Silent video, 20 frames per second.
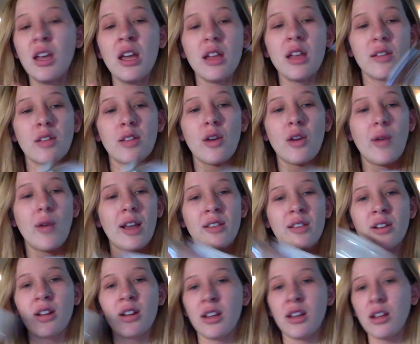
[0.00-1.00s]
So I
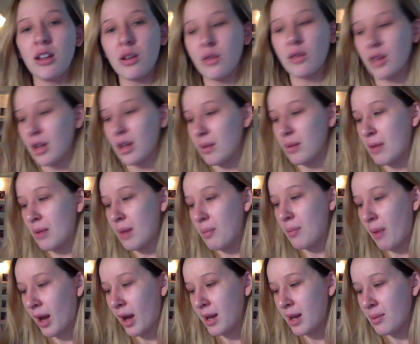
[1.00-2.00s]
started using my
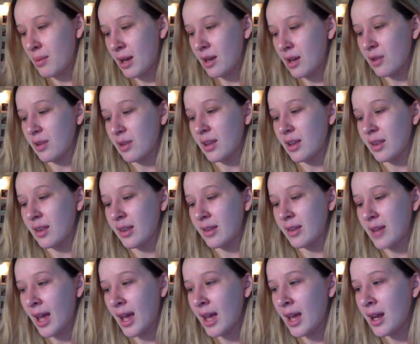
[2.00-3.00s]
body butters
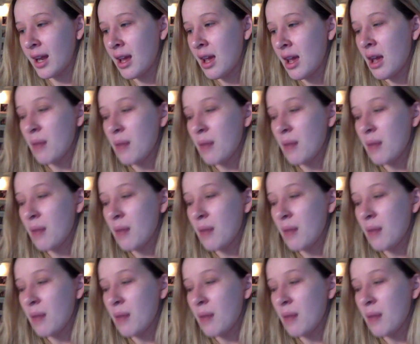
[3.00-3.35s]
instead,